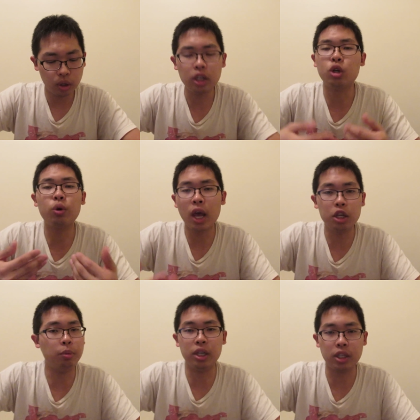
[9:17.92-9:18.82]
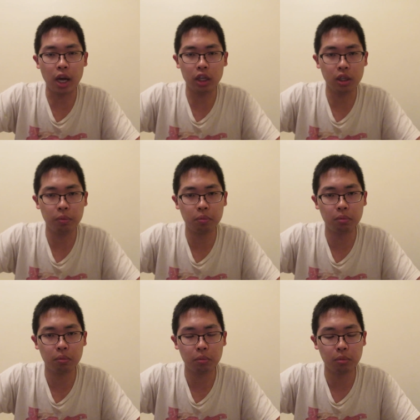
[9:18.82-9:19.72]
It's okay to be sad.
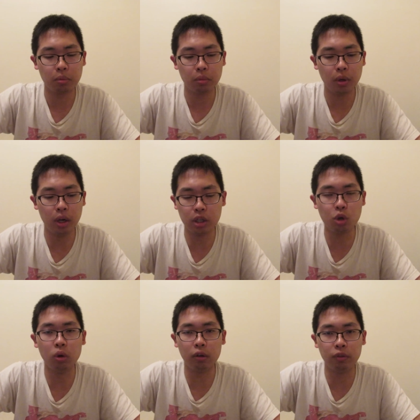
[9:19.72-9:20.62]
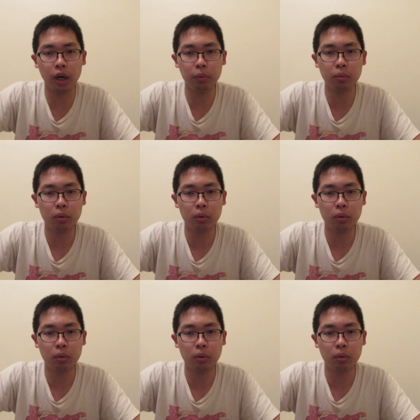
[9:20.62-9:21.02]
It is totally fine.